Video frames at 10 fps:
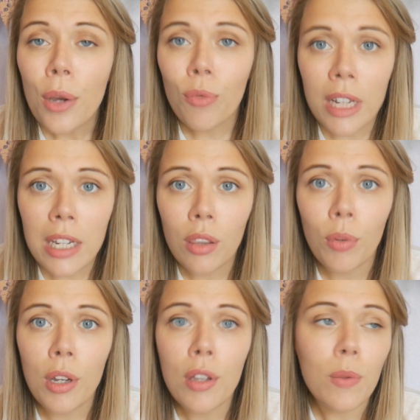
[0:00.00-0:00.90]

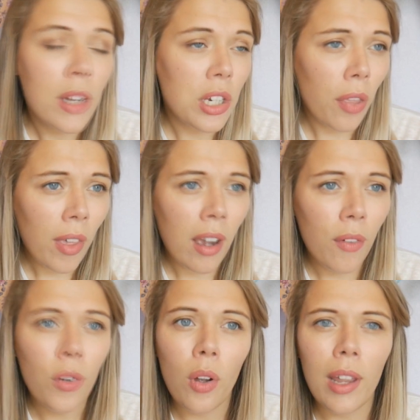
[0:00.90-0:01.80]
read-throughs, which I think
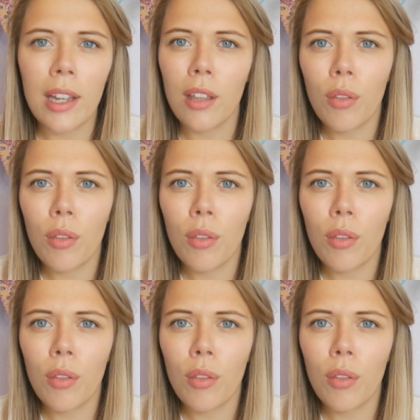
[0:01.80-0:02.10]
I've got like